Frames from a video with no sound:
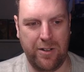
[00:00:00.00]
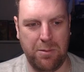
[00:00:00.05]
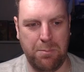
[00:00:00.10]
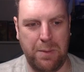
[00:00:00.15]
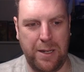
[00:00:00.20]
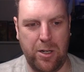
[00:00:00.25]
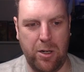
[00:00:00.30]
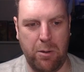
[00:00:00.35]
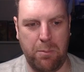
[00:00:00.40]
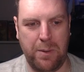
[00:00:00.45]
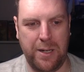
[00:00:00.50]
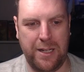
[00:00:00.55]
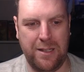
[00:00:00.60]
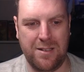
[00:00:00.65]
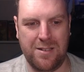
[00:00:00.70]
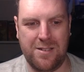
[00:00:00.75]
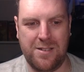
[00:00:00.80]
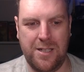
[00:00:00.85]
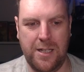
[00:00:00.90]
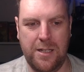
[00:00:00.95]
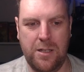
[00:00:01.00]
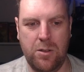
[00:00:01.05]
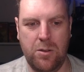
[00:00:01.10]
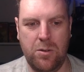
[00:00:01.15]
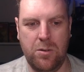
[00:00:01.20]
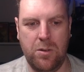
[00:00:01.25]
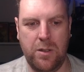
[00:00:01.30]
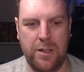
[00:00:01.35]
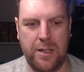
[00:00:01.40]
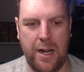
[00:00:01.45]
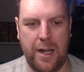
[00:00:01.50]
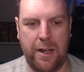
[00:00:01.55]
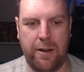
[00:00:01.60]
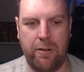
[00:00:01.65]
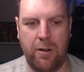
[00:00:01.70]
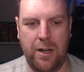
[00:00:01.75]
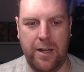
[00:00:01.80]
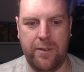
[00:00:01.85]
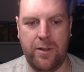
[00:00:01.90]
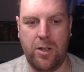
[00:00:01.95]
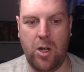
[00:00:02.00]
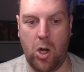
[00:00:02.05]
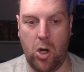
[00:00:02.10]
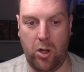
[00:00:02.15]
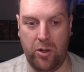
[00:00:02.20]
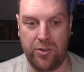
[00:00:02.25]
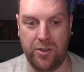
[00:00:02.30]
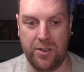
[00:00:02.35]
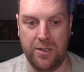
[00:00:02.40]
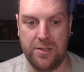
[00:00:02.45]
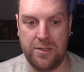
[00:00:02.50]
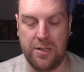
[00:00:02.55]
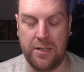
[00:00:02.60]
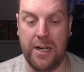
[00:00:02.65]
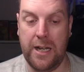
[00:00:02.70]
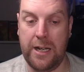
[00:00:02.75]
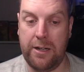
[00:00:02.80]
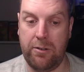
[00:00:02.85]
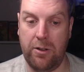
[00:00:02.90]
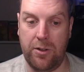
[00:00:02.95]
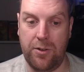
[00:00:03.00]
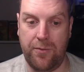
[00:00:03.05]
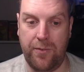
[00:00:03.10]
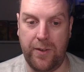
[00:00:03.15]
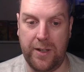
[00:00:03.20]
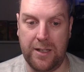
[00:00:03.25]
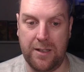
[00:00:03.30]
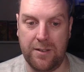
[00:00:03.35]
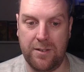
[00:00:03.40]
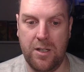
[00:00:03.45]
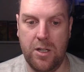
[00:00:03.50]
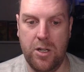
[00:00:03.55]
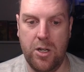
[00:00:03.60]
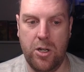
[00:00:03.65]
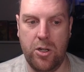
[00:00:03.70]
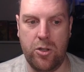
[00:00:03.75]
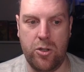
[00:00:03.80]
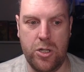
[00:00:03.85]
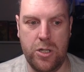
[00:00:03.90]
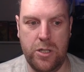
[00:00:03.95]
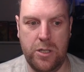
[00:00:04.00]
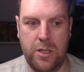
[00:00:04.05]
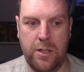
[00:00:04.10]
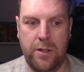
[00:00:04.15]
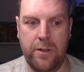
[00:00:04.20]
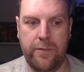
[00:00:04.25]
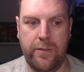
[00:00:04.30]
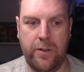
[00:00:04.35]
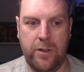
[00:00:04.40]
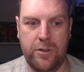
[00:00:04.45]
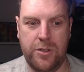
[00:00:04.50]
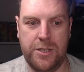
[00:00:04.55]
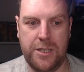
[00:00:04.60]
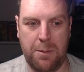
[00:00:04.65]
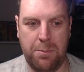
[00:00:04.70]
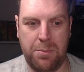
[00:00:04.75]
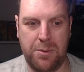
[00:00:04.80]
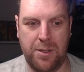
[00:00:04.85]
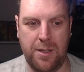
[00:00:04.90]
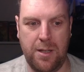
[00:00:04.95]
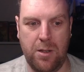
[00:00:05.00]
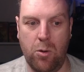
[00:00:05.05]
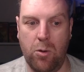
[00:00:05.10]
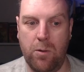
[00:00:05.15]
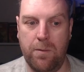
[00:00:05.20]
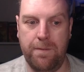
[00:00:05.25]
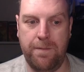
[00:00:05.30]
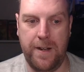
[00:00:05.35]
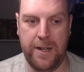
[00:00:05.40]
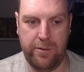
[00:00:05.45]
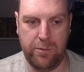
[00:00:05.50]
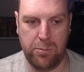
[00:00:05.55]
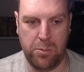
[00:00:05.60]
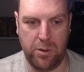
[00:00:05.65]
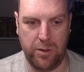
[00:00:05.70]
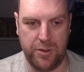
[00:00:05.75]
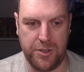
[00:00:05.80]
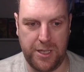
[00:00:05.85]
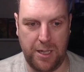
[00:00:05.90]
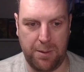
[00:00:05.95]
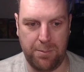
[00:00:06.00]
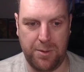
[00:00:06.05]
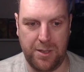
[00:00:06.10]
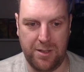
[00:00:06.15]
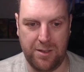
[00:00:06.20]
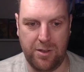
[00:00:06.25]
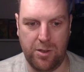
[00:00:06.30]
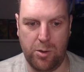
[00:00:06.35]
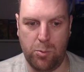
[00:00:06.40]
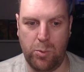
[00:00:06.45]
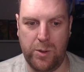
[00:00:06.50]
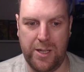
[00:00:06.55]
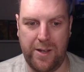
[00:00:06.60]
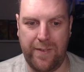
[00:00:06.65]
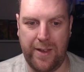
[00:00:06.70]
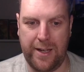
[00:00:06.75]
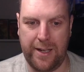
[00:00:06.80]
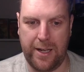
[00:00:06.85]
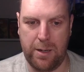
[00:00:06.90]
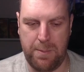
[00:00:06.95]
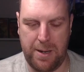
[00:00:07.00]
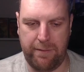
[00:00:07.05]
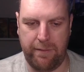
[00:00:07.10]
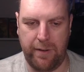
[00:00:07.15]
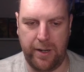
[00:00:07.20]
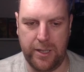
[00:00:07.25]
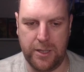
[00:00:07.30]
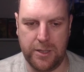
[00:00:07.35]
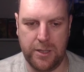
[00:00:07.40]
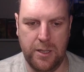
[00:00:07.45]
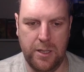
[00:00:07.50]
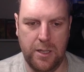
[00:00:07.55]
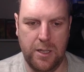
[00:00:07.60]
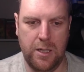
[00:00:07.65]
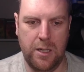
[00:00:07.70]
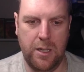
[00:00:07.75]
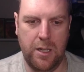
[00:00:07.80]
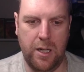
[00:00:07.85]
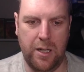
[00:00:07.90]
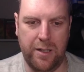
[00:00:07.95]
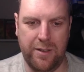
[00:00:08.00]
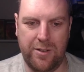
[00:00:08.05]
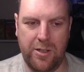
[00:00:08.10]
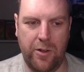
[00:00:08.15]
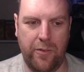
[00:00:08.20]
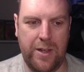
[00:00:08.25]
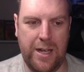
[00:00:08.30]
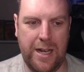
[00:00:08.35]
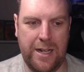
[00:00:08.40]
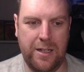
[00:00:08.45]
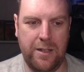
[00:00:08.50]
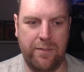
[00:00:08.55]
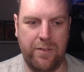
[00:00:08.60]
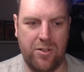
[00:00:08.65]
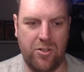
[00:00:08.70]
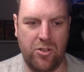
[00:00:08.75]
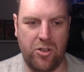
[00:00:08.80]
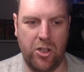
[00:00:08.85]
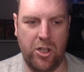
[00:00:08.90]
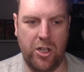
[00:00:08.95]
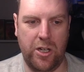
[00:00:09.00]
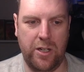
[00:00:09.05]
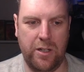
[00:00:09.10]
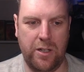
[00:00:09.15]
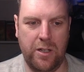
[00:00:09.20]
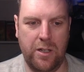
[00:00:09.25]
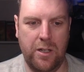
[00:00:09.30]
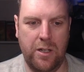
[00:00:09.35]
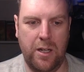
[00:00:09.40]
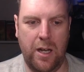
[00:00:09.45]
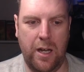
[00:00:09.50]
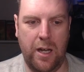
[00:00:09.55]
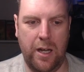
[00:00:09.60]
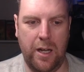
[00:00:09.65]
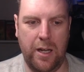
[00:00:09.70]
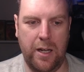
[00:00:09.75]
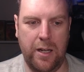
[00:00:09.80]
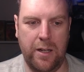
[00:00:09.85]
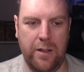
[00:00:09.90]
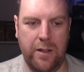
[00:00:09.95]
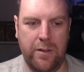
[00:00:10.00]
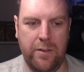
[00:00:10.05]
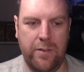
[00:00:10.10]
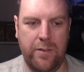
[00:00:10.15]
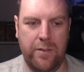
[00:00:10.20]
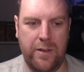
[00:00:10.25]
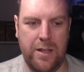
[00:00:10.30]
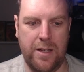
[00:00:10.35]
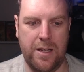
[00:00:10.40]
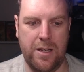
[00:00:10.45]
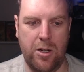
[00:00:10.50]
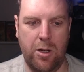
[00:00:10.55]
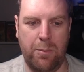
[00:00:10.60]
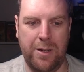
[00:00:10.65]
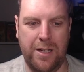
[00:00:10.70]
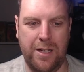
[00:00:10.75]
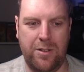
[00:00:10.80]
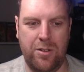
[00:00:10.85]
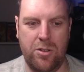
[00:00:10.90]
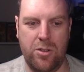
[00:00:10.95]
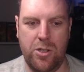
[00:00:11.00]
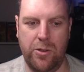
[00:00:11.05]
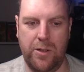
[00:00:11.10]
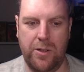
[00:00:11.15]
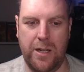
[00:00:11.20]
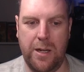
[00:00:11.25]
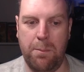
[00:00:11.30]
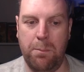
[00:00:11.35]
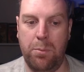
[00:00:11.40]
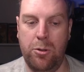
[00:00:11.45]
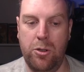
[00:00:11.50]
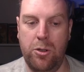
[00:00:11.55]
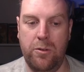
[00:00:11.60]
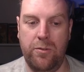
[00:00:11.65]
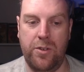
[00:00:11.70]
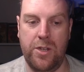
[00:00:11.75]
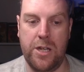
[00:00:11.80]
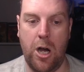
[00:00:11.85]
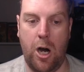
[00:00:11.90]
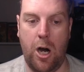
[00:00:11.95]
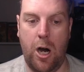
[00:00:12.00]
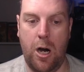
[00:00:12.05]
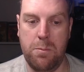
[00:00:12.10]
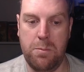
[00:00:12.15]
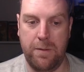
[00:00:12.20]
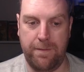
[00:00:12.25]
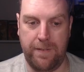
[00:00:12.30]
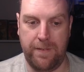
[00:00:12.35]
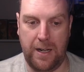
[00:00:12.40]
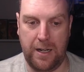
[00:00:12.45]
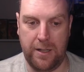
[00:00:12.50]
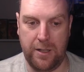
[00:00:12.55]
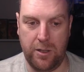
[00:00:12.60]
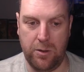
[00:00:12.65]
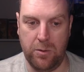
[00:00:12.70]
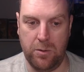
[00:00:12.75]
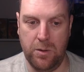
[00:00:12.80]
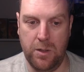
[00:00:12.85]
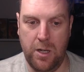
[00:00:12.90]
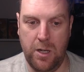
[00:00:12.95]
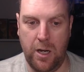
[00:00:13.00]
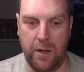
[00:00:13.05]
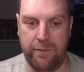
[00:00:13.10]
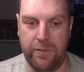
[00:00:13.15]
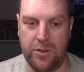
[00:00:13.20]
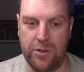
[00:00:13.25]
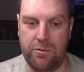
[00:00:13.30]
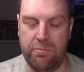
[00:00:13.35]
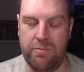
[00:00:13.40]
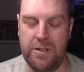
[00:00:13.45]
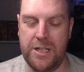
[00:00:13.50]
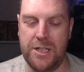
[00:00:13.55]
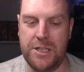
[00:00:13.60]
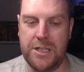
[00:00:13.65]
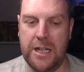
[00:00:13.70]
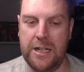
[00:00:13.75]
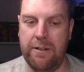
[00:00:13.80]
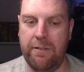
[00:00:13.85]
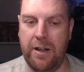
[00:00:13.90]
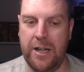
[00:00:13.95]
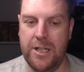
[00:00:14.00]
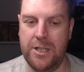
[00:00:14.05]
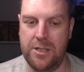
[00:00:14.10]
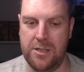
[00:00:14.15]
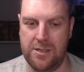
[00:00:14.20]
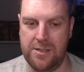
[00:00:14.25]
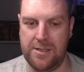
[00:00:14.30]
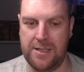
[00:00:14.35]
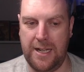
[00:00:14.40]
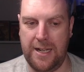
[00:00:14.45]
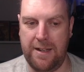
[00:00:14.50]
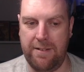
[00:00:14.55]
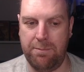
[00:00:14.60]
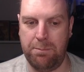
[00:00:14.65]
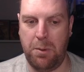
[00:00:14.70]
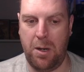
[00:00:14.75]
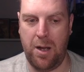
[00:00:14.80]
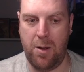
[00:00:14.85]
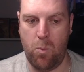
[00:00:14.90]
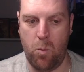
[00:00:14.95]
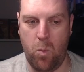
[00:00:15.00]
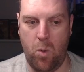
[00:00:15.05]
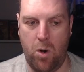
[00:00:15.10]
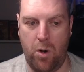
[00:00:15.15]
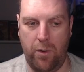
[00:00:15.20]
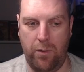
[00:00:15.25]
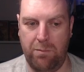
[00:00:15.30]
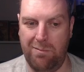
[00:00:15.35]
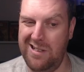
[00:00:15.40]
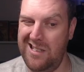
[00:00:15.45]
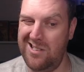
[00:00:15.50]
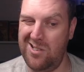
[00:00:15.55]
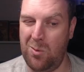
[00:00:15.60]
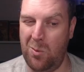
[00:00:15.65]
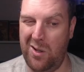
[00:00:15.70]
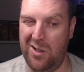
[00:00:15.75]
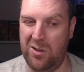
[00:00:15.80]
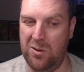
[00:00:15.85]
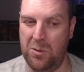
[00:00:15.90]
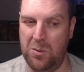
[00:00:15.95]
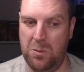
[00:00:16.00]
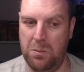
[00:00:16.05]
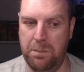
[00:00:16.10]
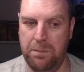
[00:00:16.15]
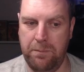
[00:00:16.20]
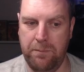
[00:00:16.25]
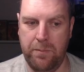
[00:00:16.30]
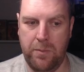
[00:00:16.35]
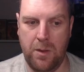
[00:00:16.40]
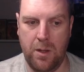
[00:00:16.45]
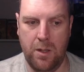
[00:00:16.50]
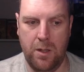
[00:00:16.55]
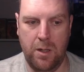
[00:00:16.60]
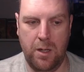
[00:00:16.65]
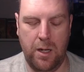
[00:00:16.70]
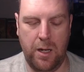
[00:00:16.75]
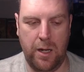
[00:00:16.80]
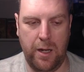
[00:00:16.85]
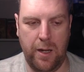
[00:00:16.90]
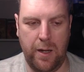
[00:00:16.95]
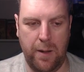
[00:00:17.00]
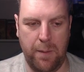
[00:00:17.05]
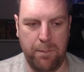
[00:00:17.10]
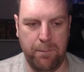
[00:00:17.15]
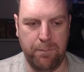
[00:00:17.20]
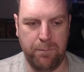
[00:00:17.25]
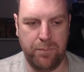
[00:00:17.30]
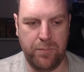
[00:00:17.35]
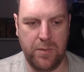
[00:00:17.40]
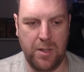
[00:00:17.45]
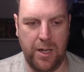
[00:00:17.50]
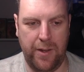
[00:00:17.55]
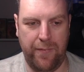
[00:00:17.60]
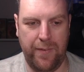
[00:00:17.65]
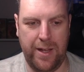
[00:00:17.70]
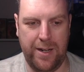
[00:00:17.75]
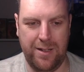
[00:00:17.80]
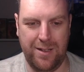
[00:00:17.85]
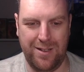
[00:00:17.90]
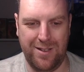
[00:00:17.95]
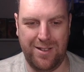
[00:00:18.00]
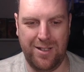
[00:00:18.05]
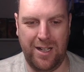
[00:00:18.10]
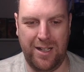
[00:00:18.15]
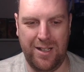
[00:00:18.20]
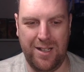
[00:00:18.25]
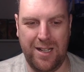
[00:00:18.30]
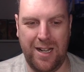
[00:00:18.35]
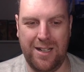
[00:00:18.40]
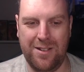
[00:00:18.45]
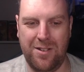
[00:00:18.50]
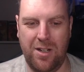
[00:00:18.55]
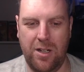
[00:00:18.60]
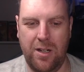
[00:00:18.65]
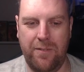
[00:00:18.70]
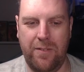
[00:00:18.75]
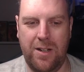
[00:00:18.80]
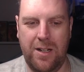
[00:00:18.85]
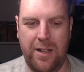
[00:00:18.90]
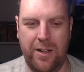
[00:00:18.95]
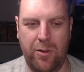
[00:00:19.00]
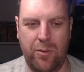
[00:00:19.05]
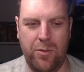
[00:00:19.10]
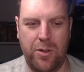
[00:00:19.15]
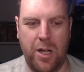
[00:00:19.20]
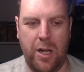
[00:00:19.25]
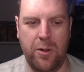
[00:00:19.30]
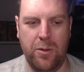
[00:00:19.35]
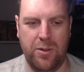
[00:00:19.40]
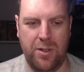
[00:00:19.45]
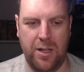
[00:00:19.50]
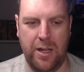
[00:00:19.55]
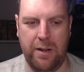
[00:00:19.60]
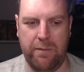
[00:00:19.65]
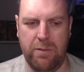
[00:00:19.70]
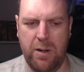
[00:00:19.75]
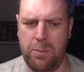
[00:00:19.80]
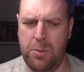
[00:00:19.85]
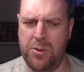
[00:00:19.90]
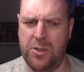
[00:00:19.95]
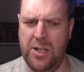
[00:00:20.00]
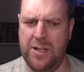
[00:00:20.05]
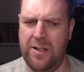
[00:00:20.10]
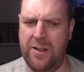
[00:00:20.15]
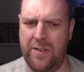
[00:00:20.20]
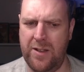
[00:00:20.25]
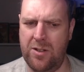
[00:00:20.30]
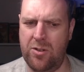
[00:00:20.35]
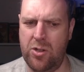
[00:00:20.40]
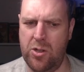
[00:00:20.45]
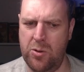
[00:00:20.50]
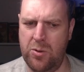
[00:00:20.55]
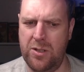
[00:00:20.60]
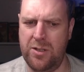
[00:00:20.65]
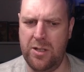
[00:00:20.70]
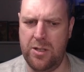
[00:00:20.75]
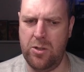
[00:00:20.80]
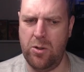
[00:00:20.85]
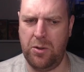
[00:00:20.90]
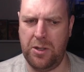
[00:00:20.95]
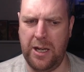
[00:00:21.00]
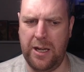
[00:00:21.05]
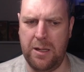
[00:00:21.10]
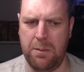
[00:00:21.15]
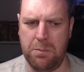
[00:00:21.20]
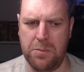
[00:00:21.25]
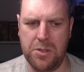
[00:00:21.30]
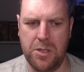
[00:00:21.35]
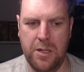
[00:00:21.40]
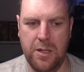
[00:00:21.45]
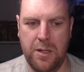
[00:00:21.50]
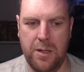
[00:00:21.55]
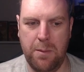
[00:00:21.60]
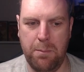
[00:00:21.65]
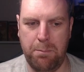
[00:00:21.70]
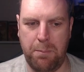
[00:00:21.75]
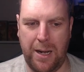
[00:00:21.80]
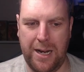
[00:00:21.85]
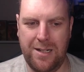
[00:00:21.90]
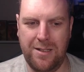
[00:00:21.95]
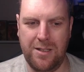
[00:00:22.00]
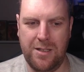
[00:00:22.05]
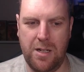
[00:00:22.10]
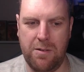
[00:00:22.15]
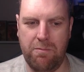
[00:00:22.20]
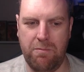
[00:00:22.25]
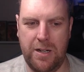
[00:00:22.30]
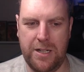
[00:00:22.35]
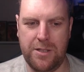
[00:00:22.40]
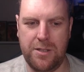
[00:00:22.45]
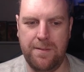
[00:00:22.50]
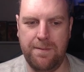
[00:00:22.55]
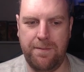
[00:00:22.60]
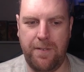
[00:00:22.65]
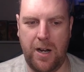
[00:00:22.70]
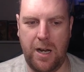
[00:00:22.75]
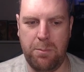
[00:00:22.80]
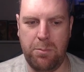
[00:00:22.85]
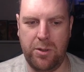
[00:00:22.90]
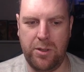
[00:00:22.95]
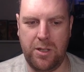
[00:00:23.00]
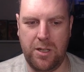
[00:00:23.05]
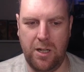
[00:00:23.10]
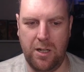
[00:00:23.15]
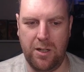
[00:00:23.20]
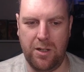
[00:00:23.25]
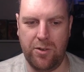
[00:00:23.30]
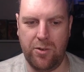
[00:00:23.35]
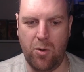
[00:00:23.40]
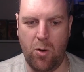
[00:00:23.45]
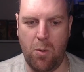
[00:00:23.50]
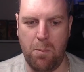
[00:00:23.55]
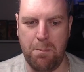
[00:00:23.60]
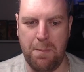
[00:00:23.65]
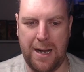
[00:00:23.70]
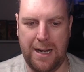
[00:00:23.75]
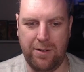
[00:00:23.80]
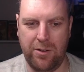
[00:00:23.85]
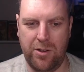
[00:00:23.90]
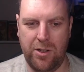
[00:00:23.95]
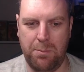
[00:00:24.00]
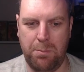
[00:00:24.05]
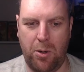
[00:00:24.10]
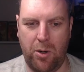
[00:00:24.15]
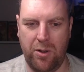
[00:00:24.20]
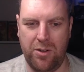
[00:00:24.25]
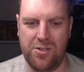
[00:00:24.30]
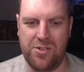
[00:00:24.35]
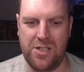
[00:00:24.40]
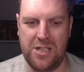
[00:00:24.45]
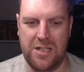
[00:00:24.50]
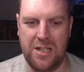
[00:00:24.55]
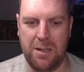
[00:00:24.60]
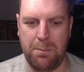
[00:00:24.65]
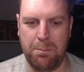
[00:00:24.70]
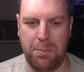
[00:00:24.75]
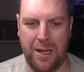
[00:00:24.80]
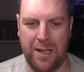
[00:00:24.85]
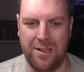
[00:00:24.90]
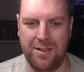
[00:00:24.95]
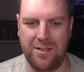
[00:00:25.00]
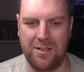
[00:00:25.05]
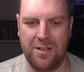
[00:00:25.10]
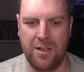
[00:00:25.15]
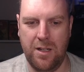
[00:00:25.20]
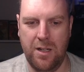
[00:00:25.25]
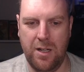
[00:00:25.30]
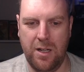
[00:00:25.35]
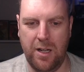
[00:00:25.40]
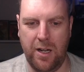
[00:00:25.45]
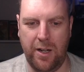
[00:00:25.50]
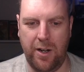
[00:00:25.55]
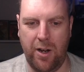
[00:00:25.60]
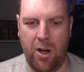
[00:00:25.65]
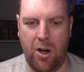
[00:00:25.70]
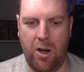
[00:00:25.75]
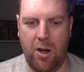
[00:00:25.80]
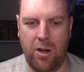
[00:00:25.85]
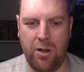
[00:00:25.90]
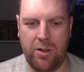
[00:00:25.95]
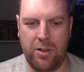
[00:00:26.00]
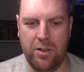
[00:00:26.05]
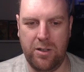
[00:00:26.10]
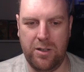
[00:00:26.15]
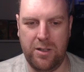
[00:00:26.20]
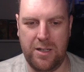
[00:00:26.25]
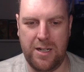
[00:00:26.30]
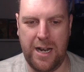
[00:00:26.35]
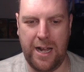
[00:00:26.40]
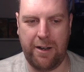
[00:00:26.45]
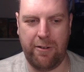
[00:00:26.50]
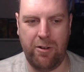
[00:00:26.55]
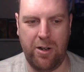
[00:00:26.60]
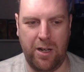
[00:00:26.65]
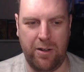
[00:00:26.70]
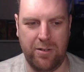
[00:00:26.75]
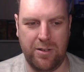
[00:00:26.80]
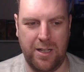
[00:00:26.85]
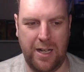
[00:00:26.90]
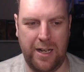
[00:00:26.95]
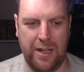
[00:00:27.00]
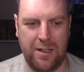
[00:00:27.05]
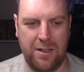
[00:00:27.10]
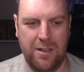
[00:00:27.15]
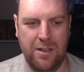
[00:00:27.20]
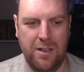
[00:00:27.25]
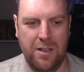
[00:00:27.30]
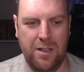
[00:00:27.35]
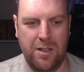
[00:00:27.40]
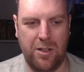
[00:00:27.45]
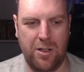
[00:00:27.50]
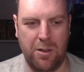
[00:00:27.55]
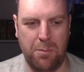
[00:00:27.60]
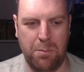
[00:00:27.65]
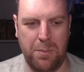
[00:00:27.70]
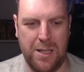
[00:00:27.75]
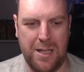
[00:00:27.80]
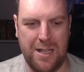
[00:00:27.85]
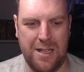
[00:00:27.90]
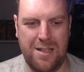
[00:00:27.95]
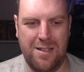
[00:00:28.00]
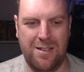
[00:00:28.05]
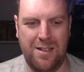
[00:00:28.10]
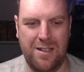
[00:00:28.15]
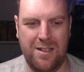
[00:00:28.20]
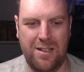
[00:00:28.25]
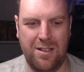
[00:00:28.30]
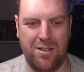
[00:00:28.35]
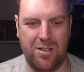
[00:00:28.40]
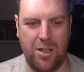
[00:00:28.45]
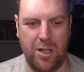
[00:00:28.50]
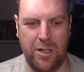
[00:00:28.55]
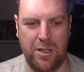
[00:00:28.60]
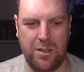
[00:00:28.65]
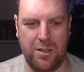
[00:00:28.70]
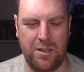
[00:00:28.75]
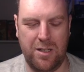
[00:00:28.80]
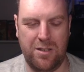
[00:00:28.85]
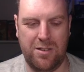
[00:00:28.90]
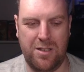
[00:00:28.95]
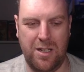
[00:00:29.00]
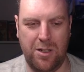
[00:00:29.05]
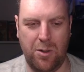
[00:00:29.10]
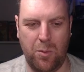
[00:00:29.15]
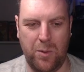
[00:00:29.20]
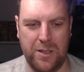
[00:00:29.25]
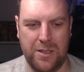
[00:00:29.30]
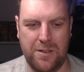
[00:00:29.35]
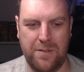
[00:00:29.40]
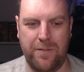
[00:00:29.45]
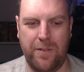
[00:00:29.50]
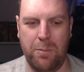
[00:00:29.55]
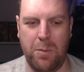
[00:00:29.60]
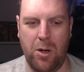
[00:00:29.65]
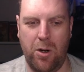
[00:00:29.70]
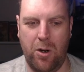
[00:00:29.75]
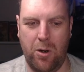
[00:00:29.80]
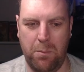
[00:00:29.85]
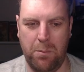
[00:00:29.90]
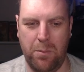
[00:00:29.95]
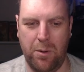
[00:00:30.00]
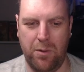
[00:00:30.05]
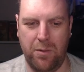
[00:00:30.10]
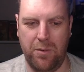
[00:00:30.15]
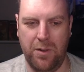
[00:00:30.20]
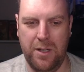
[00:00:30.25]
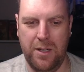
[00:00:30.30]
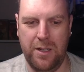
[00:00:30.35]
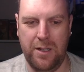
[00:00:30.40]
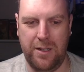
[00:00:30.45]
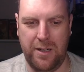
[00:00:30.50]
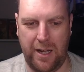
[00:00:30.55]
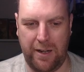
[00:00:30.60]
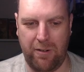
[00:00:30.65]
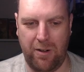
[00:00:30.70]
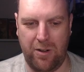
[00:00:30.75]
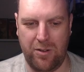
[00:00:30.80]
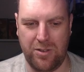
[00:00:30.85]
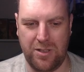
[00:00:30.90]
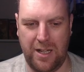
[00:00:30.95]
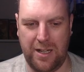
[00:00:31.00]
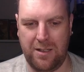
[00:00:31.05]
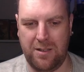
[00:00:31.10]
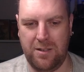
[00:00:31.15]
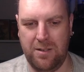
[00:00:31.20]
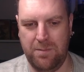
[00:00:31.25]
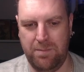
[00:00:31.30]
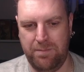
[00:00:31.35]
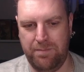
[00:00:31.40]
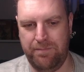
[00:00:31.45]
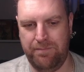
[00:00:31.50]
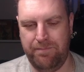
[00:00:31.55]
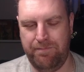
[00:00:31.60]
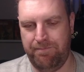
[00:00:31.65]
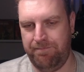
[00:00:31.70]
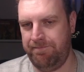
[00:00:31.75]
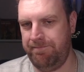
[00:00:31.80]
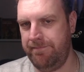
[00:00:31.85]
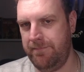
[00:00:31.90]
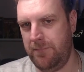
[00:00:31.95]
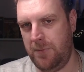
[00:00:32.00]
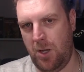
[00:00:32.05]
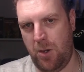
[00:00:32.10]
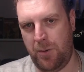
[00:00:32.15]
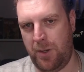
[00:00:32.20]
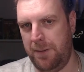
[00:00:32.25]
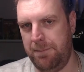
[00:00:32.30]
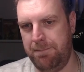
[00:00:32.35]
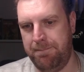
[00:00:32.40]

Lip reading: may nominate a single Necrolith Colossus, Necrosphinx, unit of Ushabti or Venerable Ushabti that is within their command range. Until the end of this turn, the nominated unit improves the armor value of its regeneration save by 1. That's quite cool. And then it has a lovely little note here, representing this unit in your games. Painted in rich and vibrant colours or mounted upon a scenic base, an Arc Necrotech can be easily distinguished from a humble Necrotech. Okay,